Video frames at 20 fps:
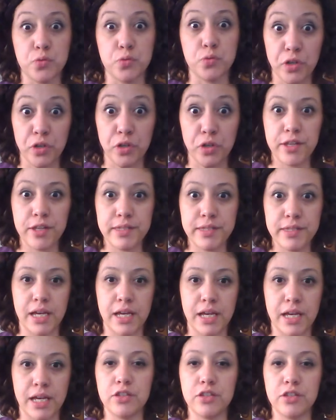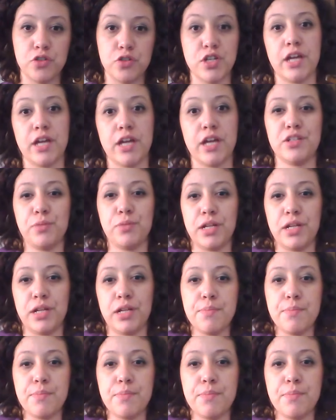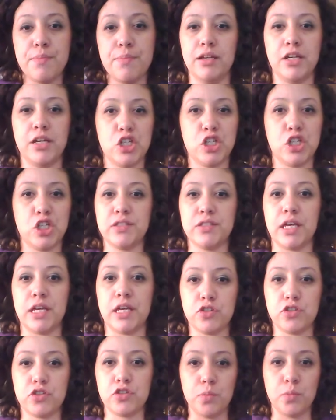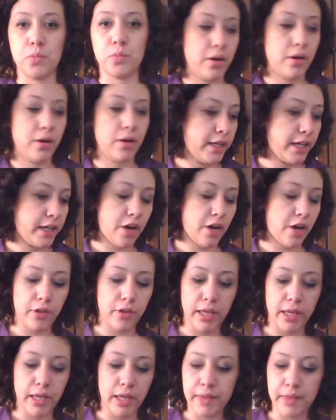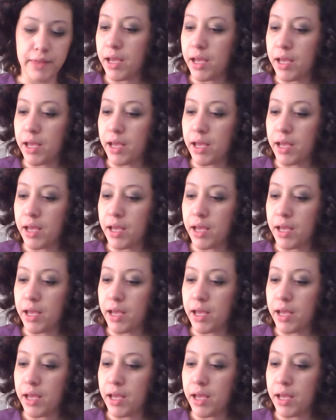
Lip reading: really freezing outside, so she actually put heat packs in it because she's like super careful like that.